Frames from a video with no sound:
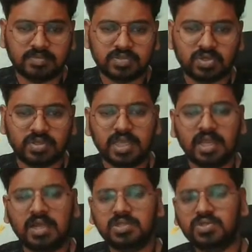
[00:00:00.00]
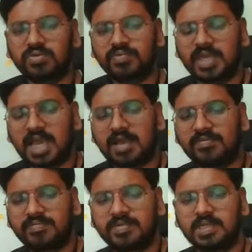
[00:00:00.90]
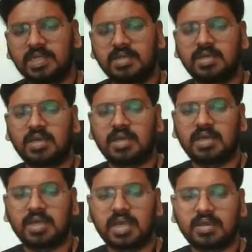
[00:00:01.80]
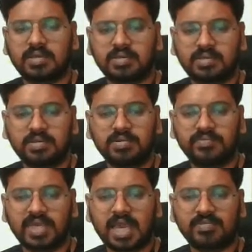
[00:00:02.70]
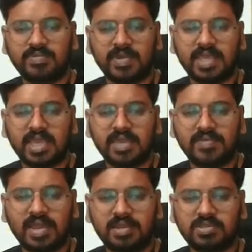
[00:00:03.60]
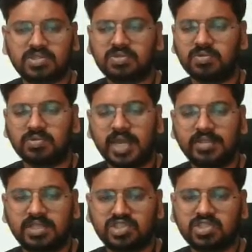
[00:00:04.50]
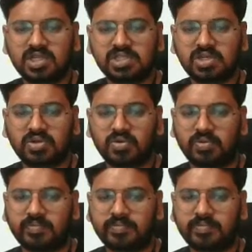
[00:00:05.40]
So here also we have we have the way a value is 2, and this is also true.